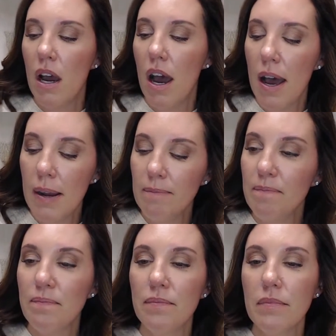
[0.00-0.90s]

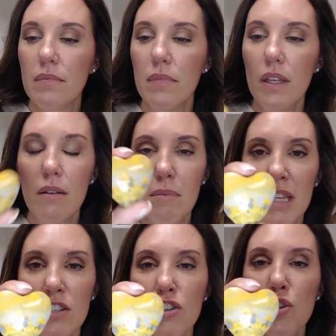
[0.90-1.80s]
But
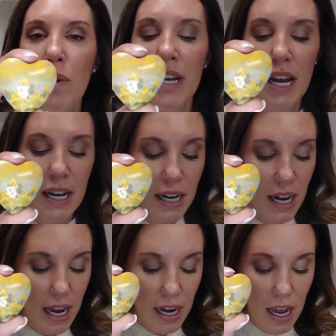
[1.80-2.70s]
these are
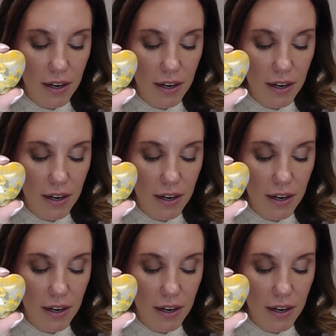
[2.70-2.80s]
$29.99.